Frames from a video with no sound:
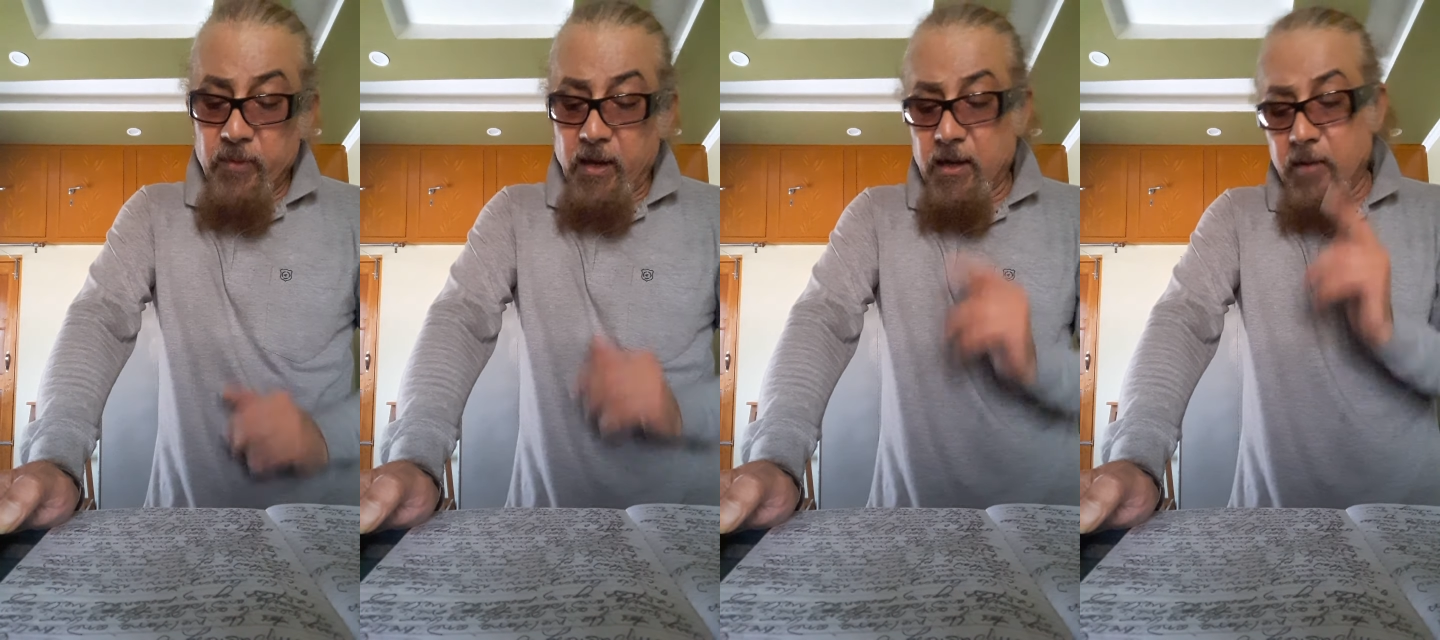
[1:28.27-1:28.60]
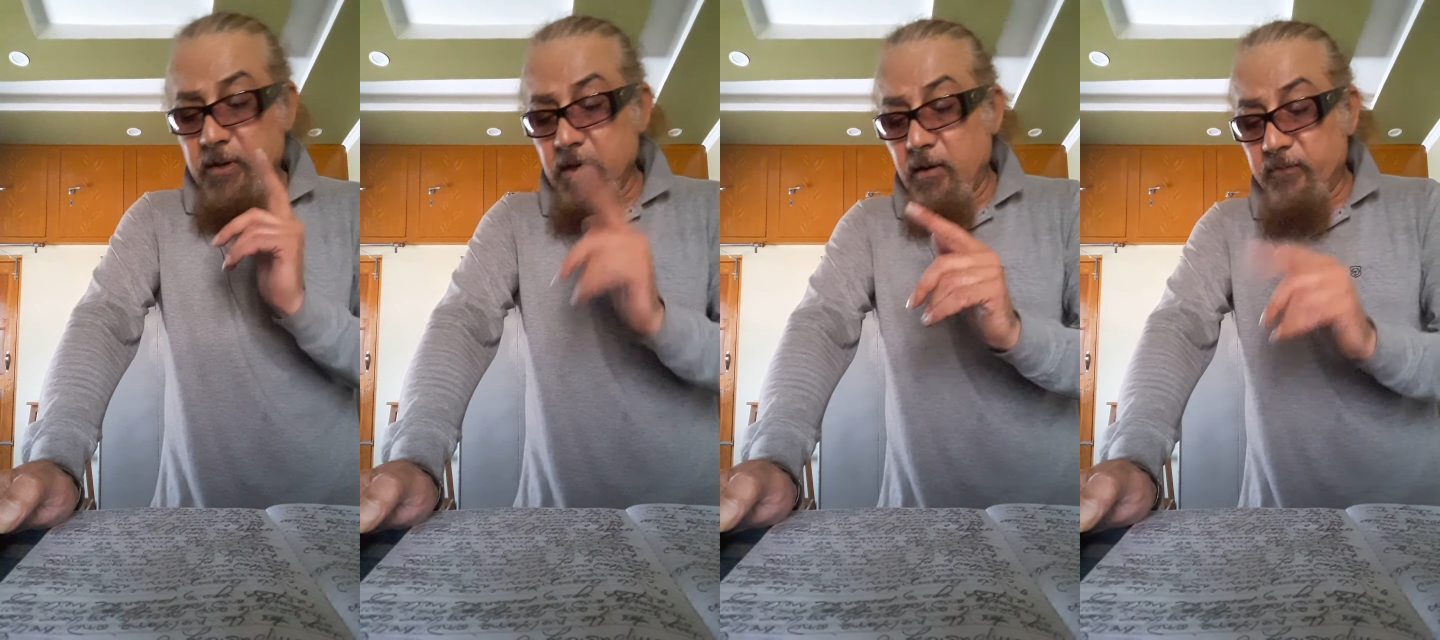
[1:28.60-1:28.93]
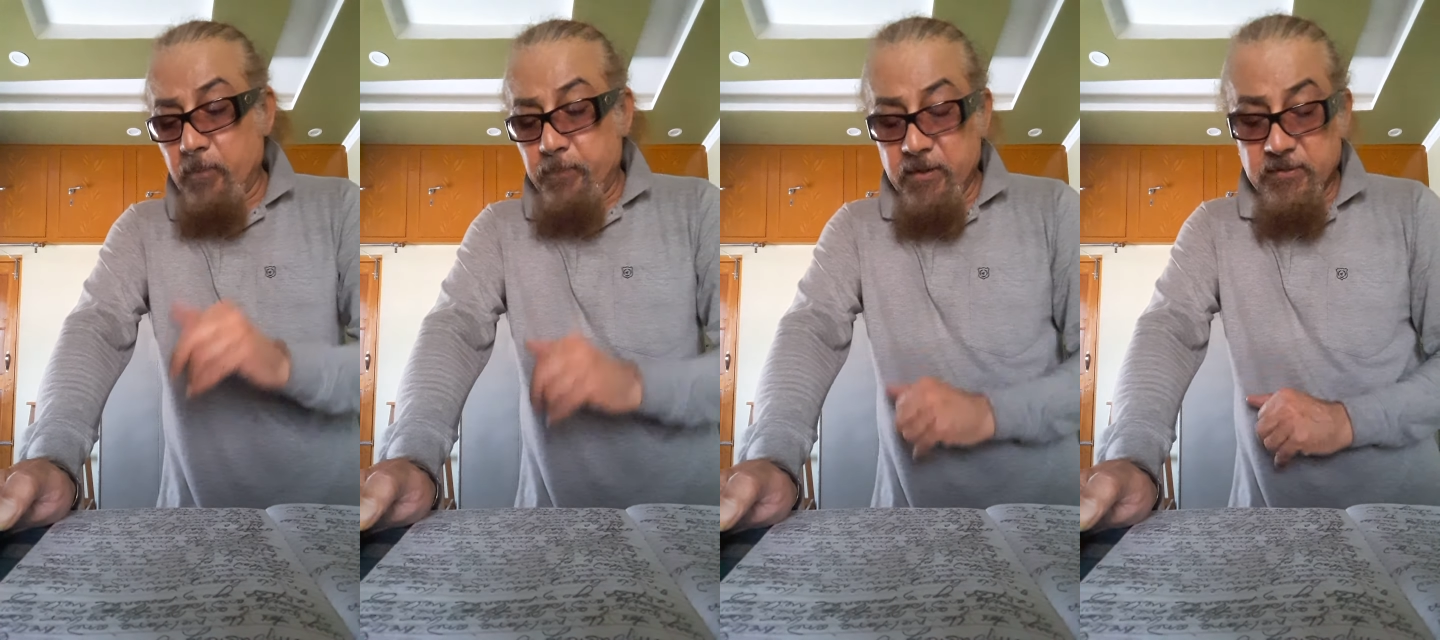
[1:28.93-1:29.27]
the governor of
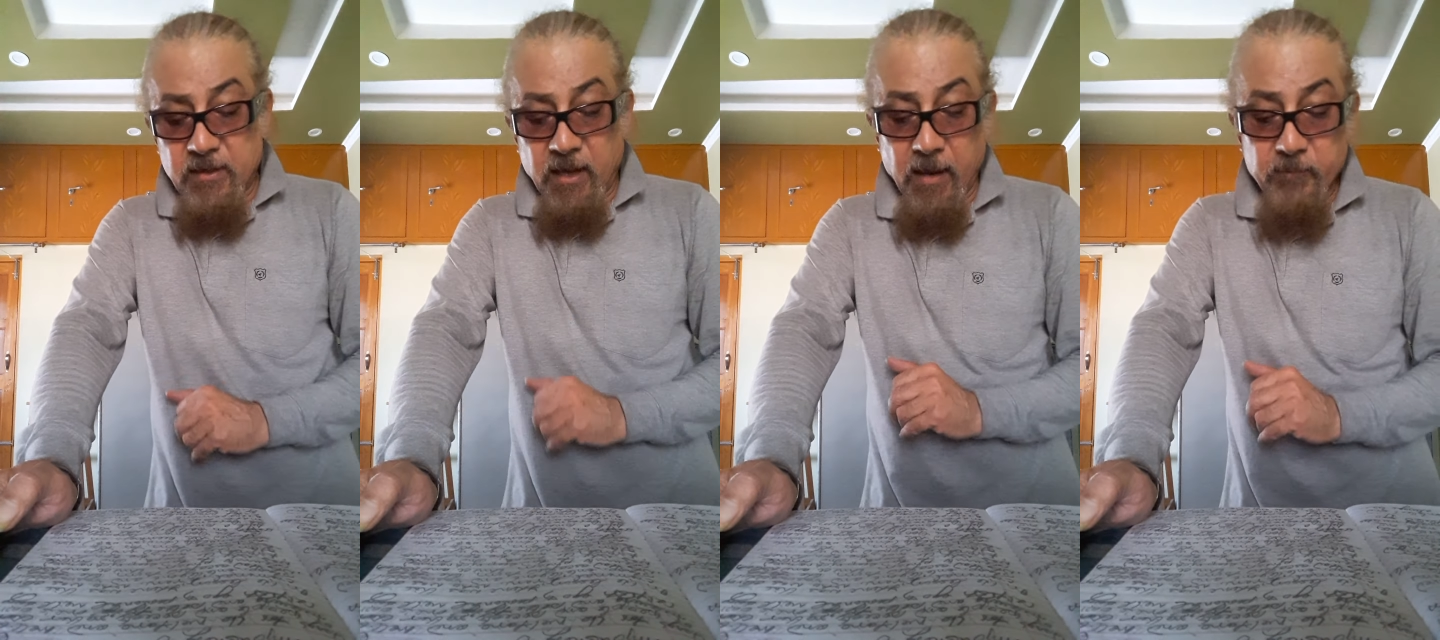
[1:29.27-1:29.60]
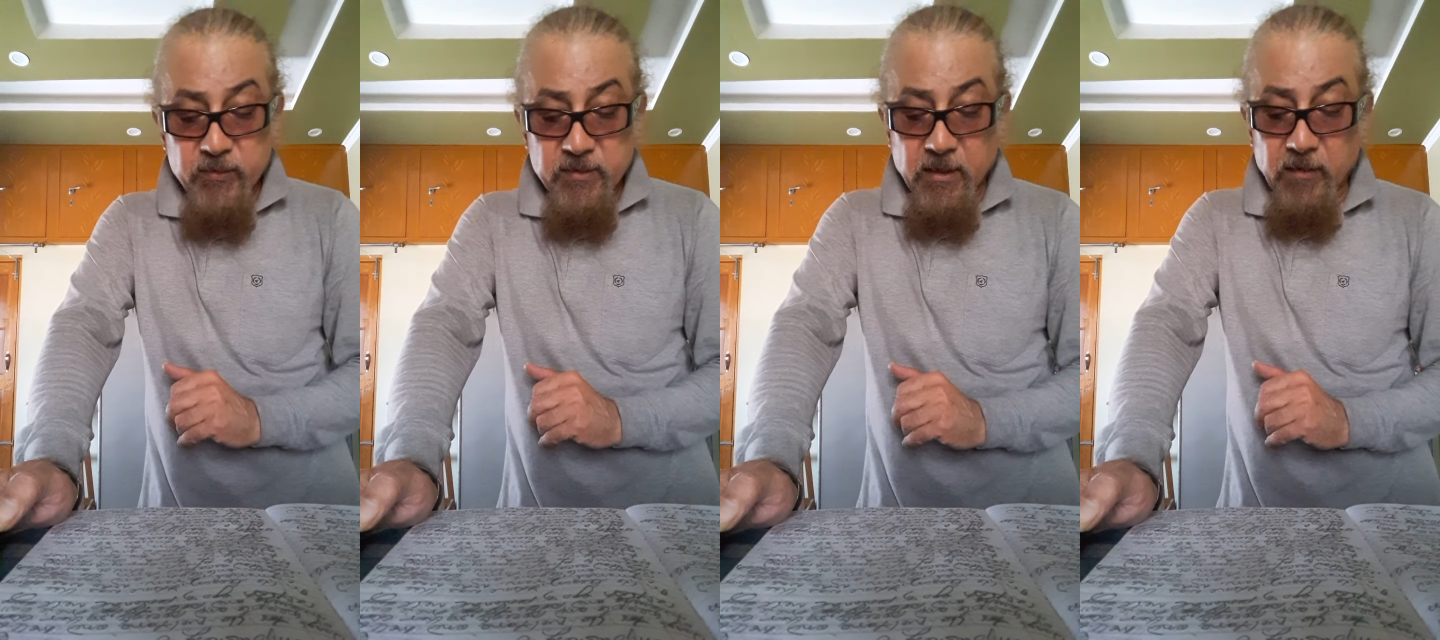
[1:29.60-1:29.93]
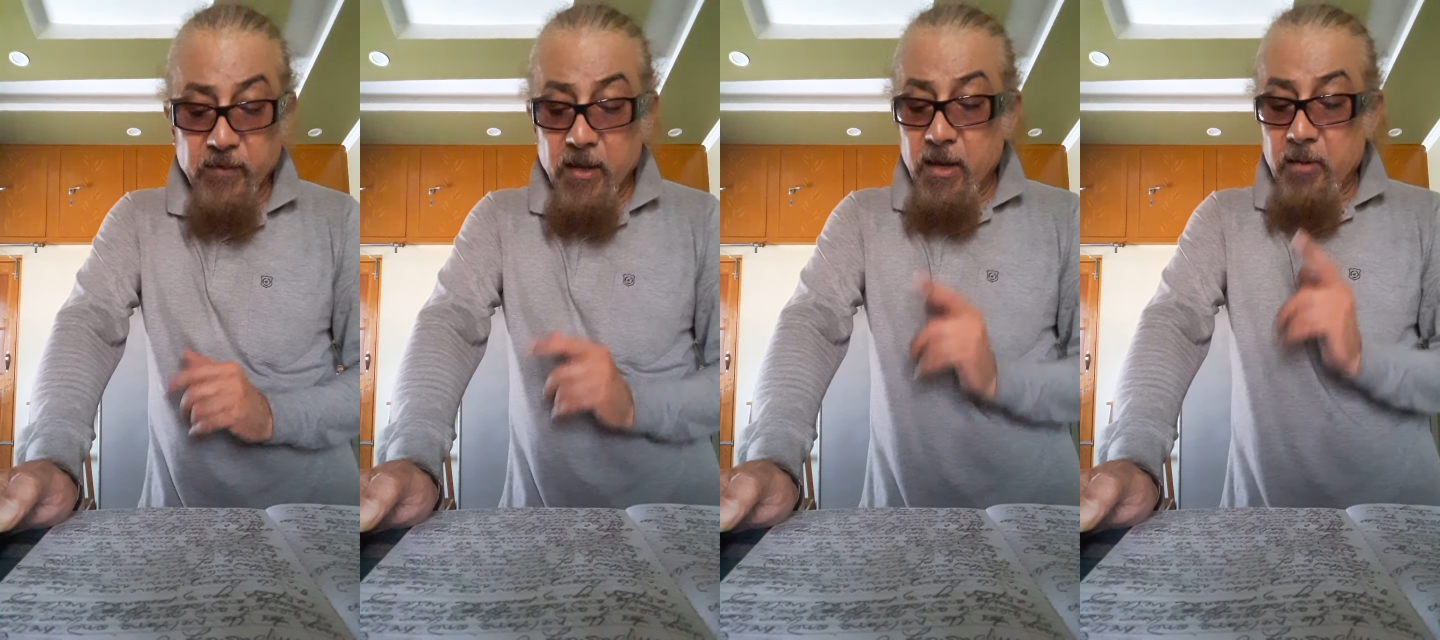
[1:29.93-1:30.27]
the prison
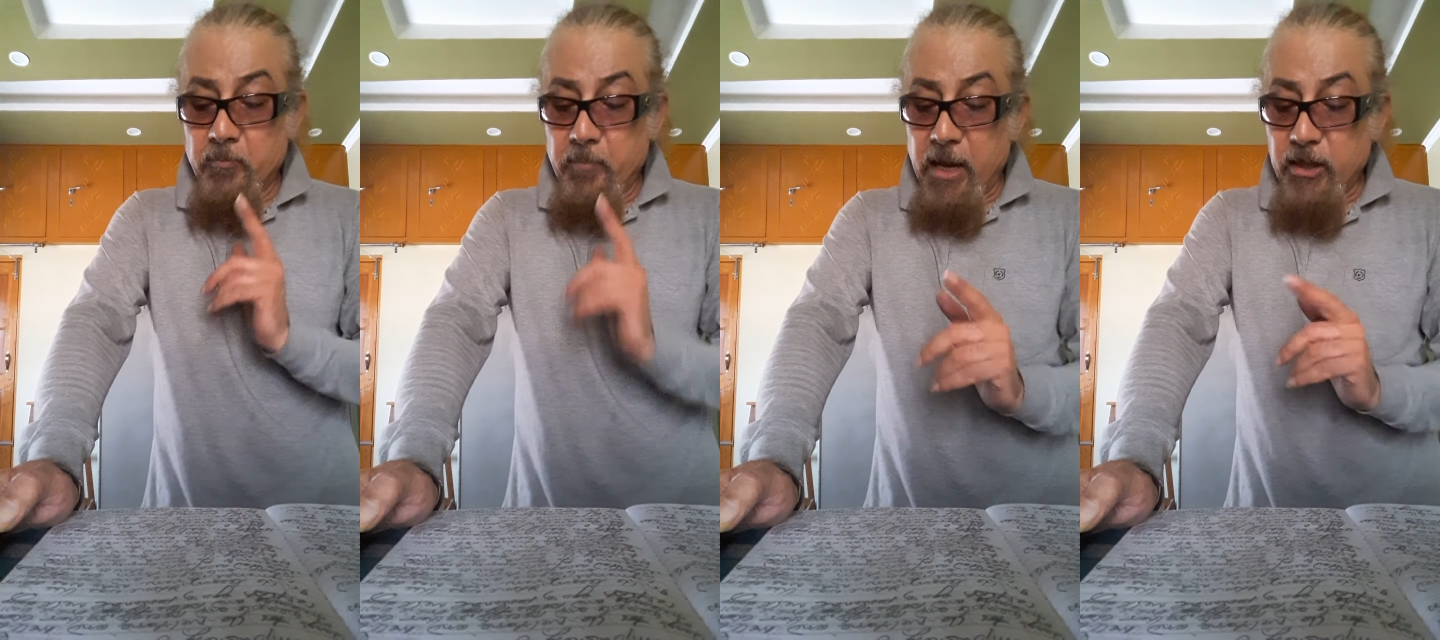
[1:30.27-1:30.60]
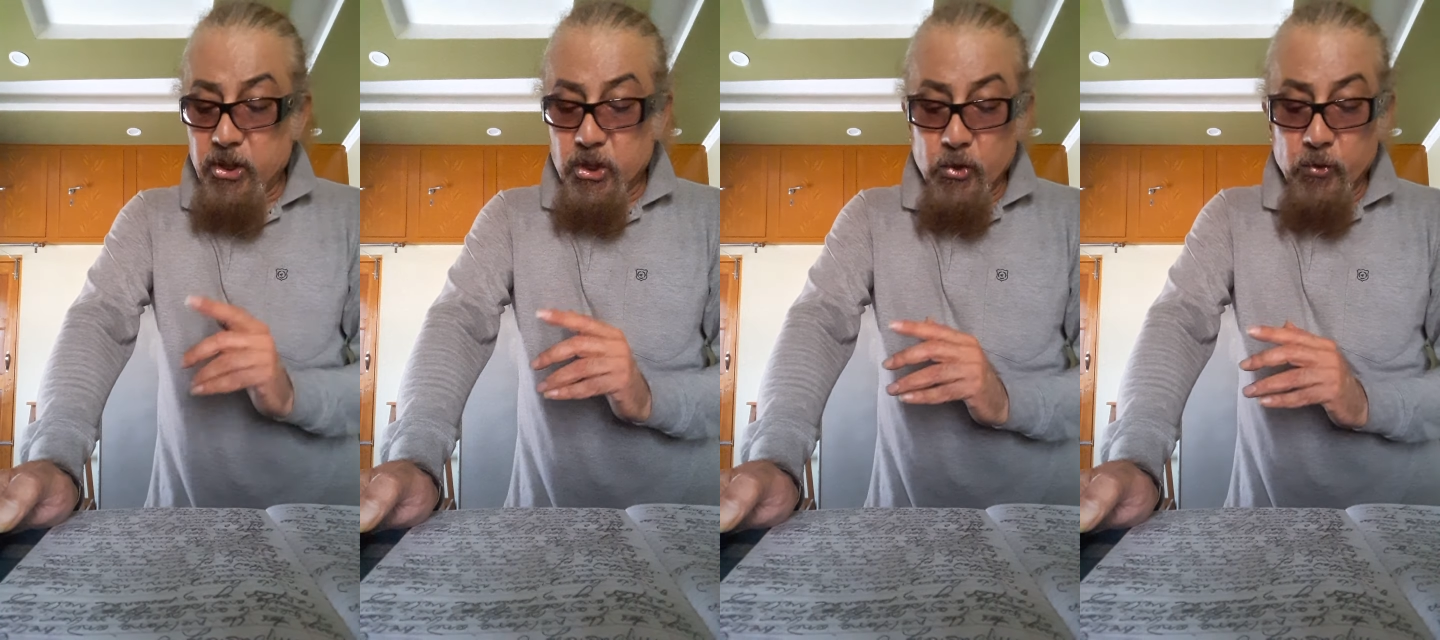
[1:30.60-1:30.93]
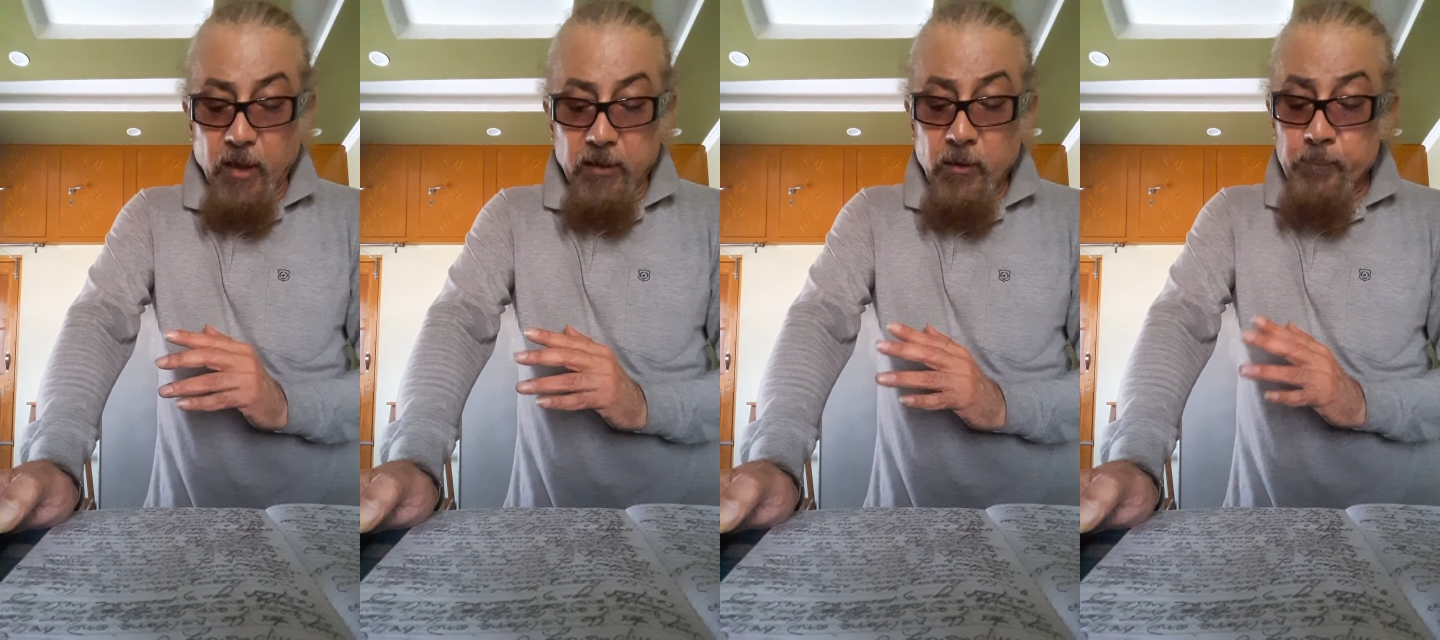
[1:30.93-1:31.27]
himself made sure
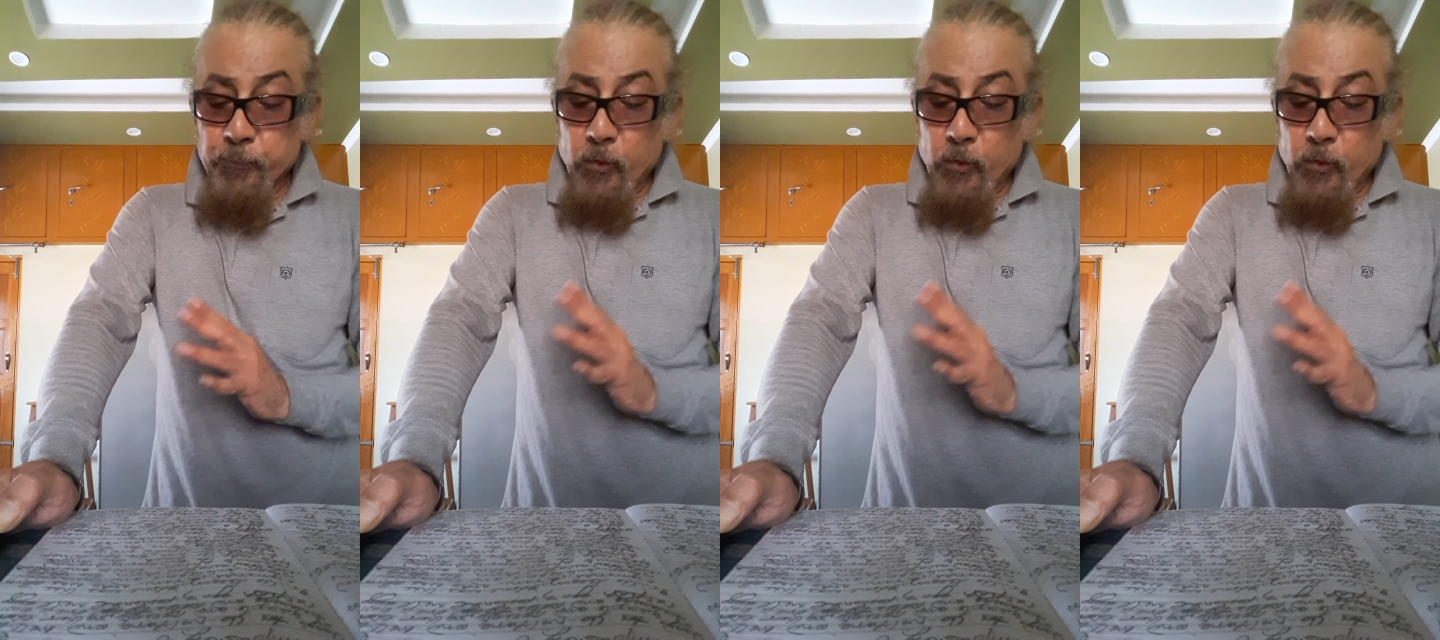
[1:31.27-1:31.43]
that